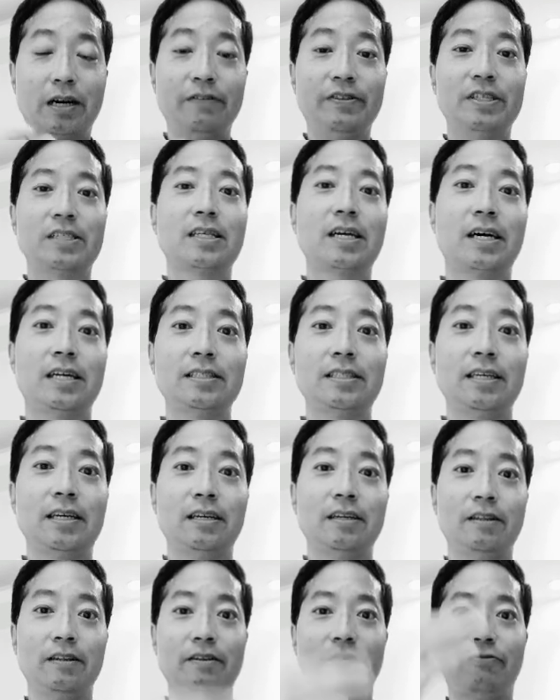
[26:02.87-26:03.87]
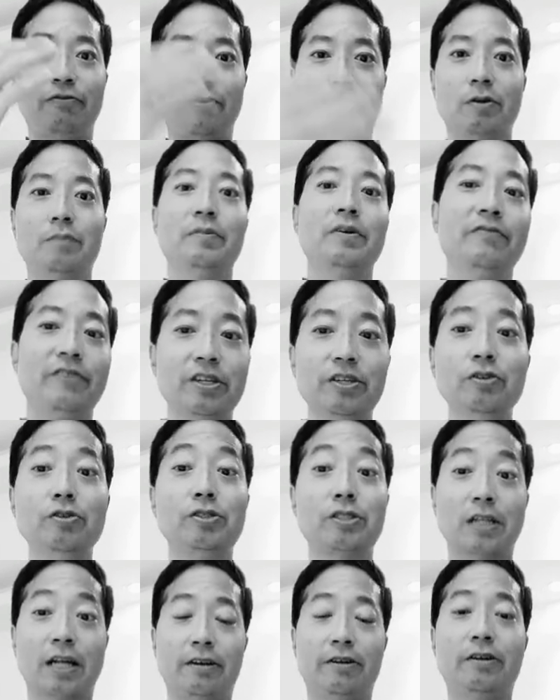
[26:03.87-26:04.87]
of this content in the form of a
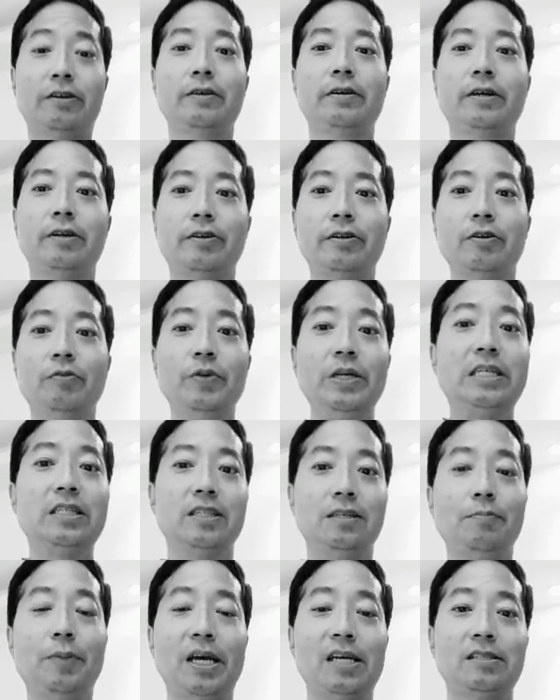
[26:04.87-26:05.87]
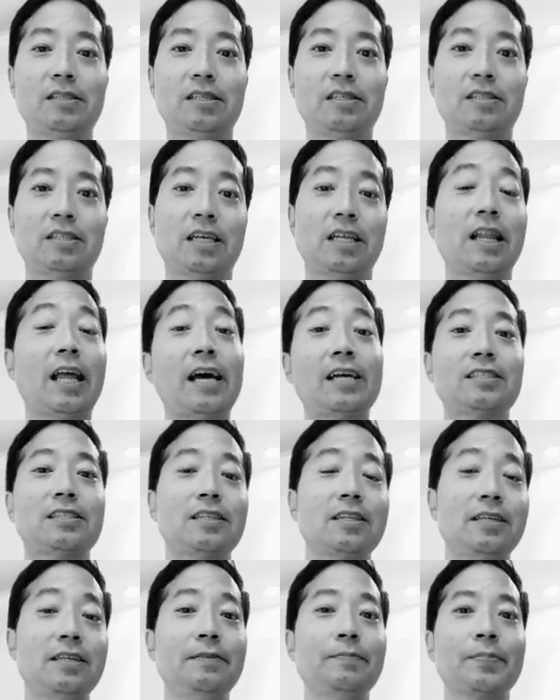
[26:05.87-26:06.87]
newsletter on a weekly basis. And
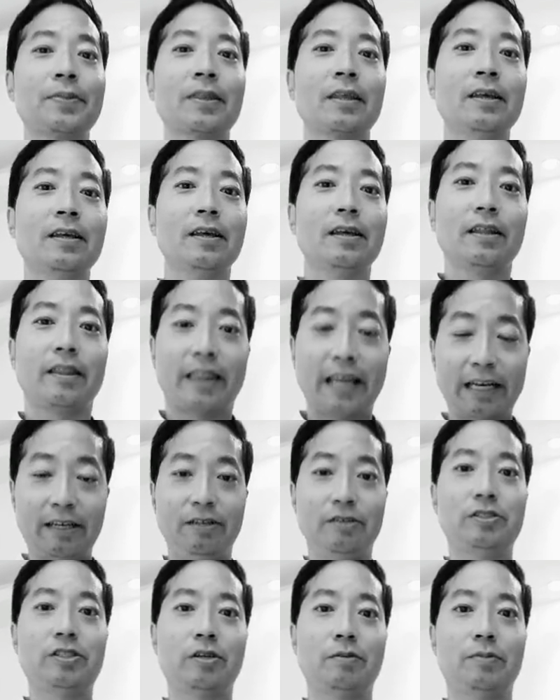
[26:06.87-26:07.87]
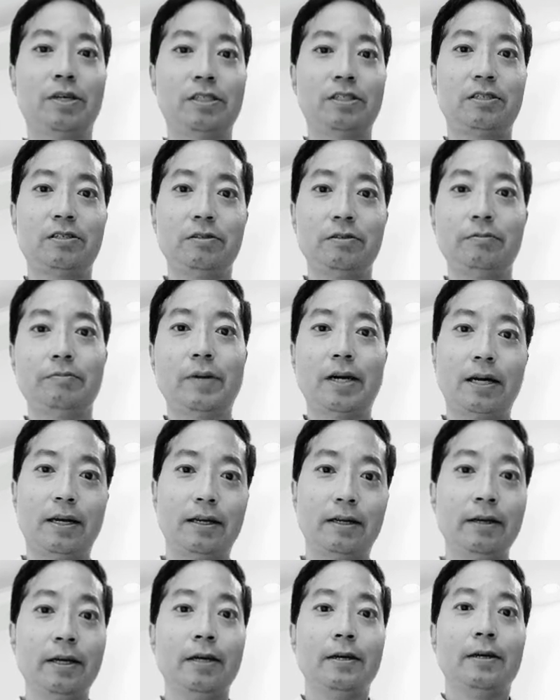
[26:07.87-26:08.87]
lastly, thank you so much to
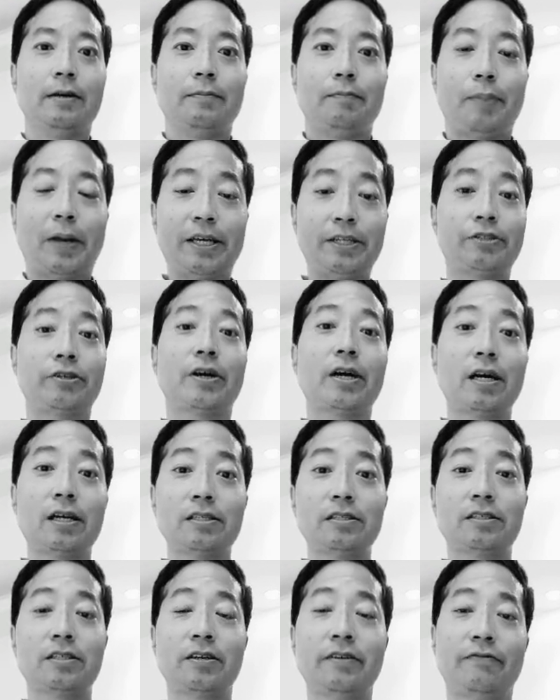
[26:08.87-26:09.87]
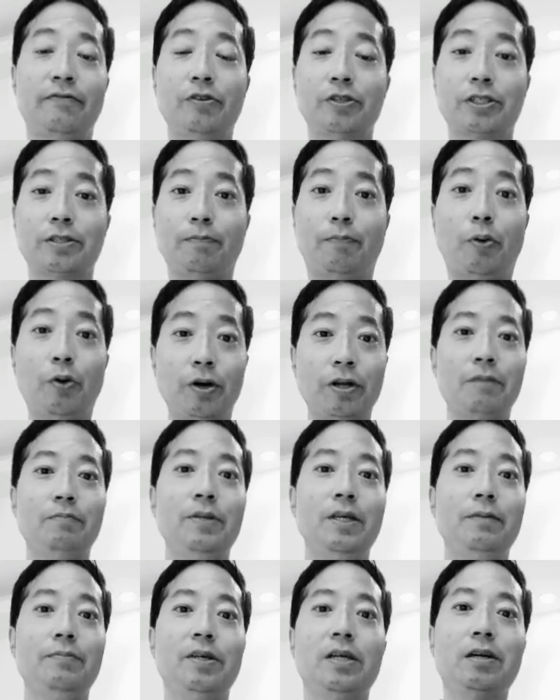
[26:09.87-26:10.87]
my patrons for supporting
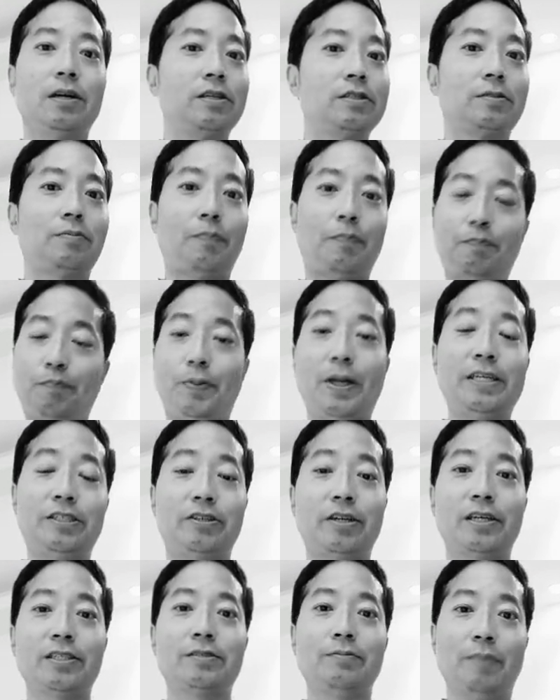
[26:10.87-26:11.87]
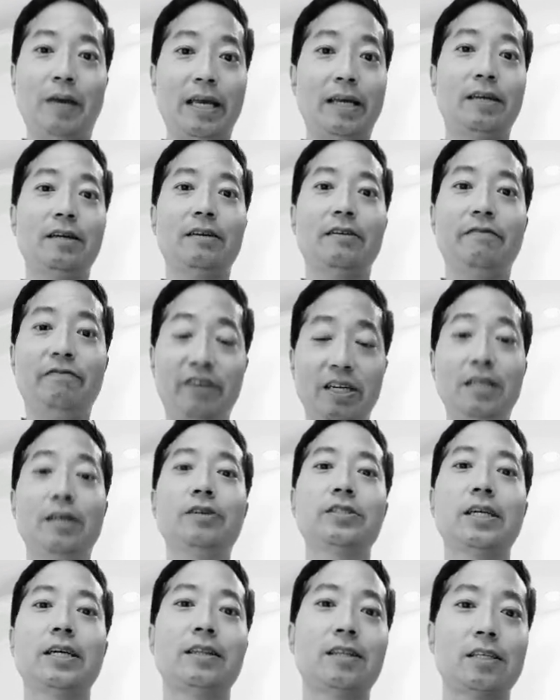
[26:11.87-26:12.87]
me, because patrons make
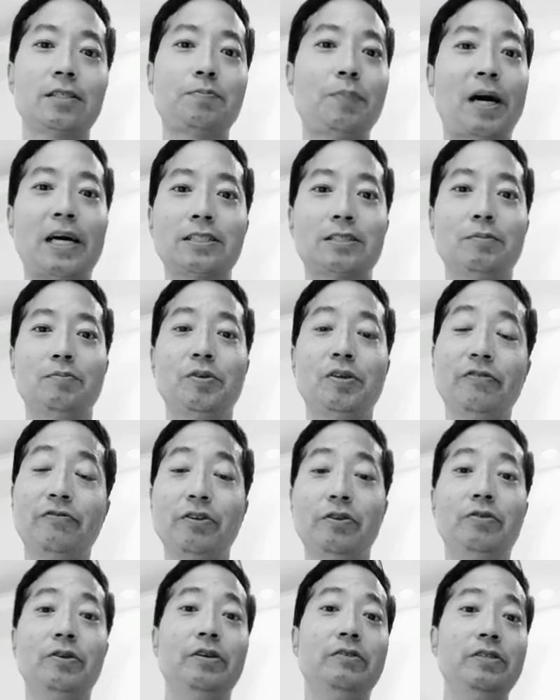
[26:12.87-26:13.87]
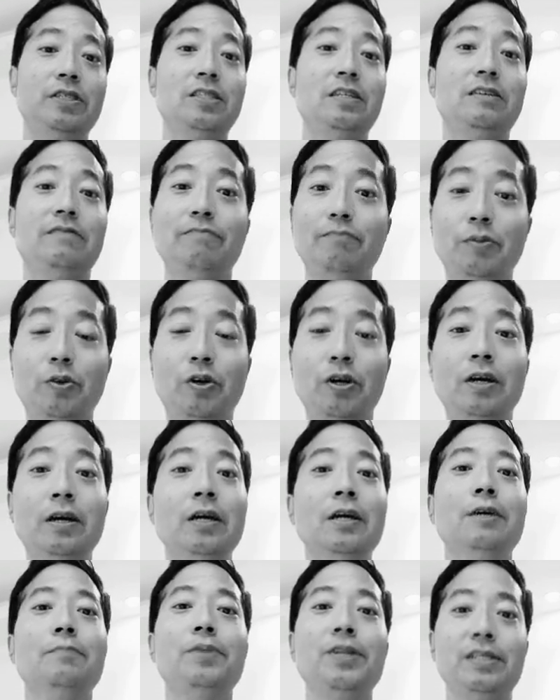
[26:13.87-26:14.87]
videos like this possible. If you want to receive more,
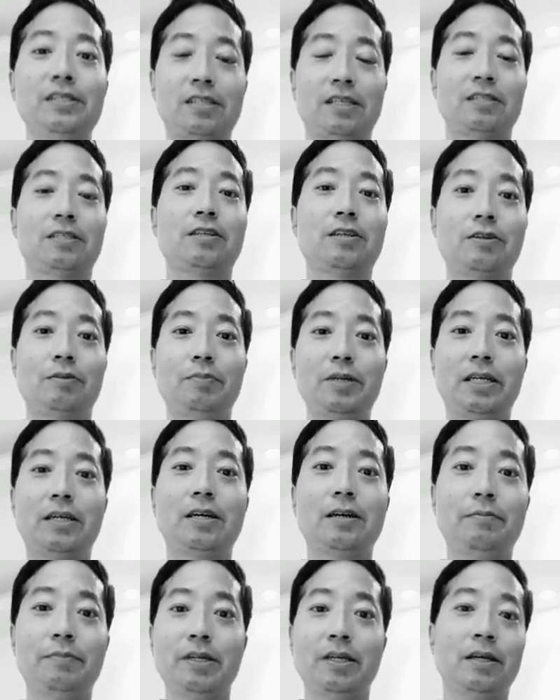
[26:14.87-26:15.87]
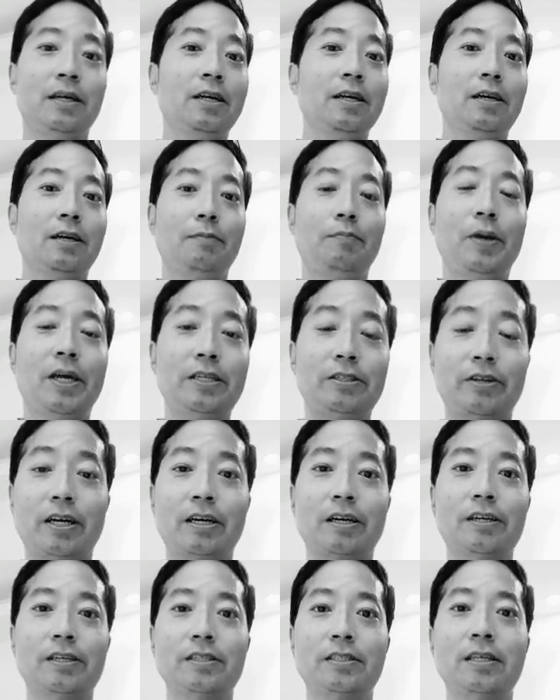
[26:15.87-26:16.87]
please consider becoming a
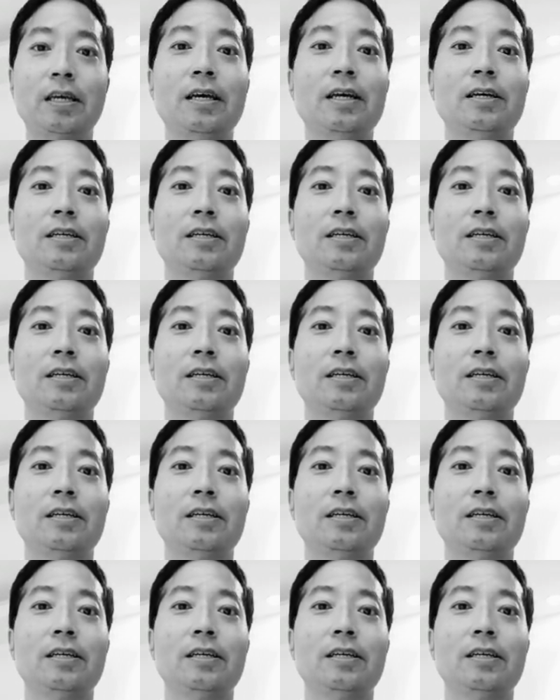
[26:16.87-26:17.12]
patron, because